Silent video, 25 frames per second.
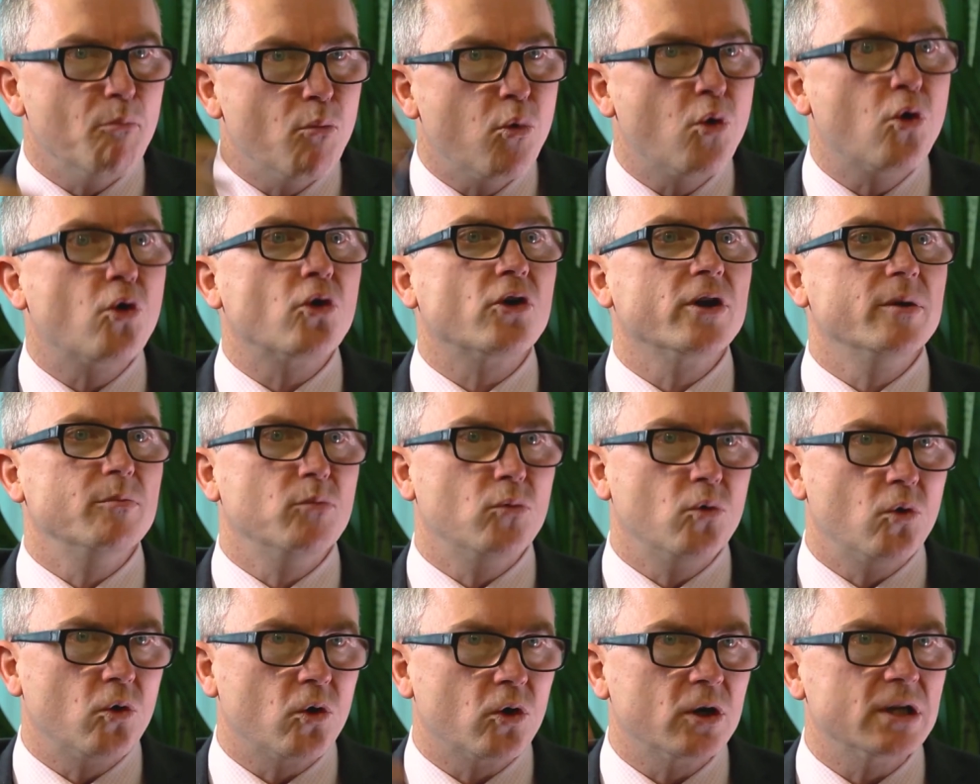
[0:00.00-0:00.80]
more
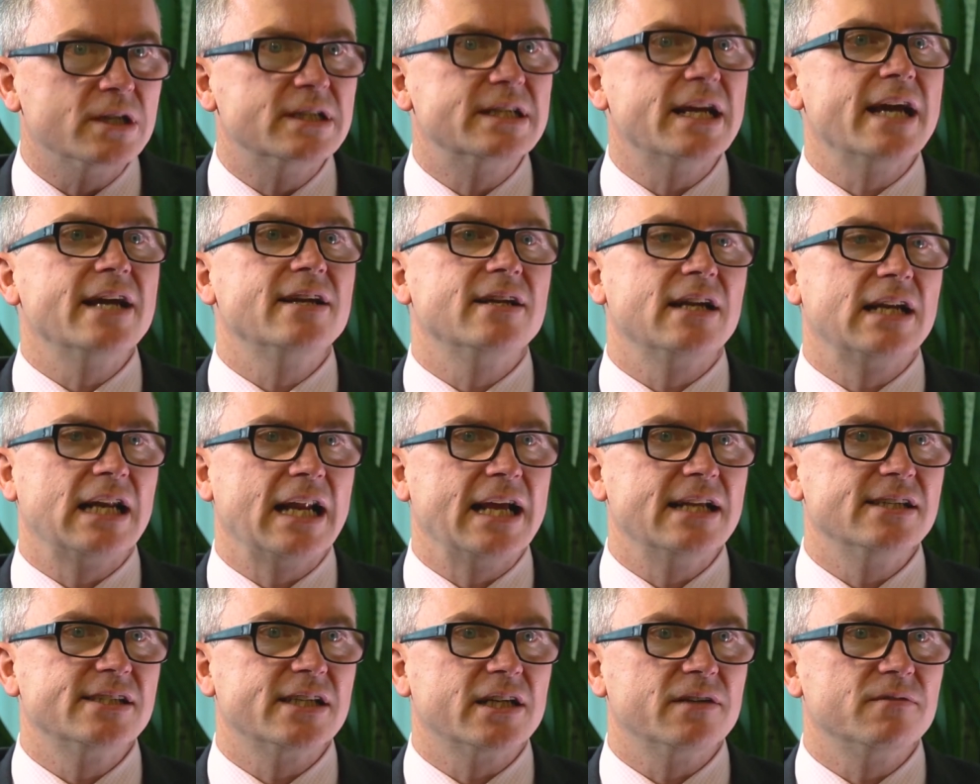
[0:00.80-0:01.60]
and more data
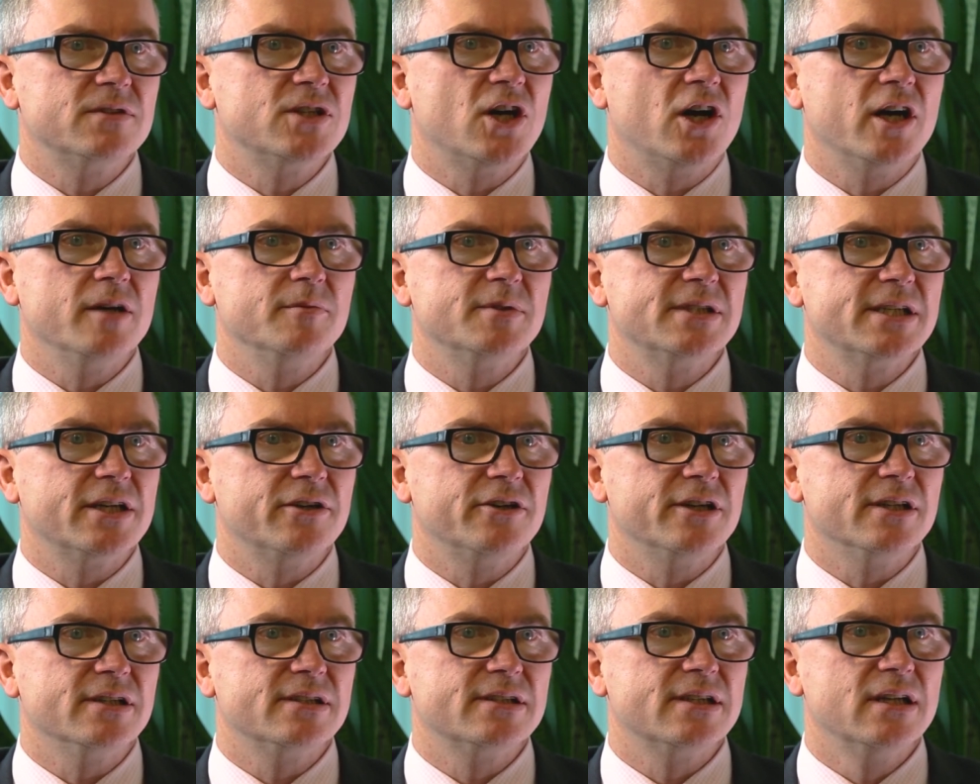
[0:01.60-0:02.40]
cleansing of time
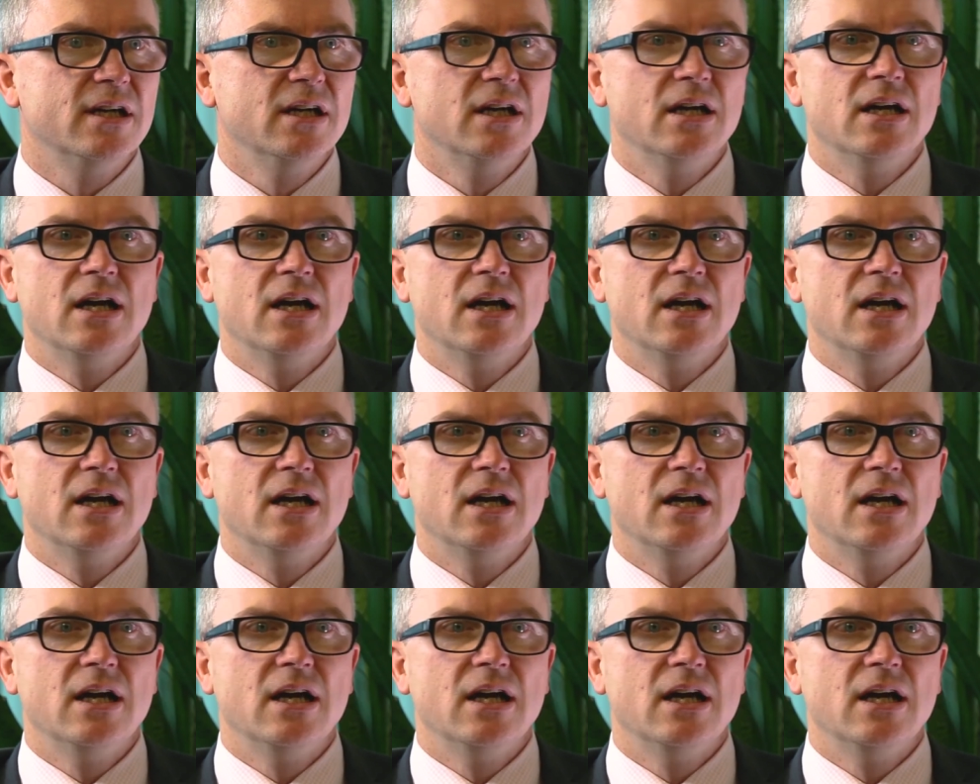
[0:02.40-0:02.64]
series.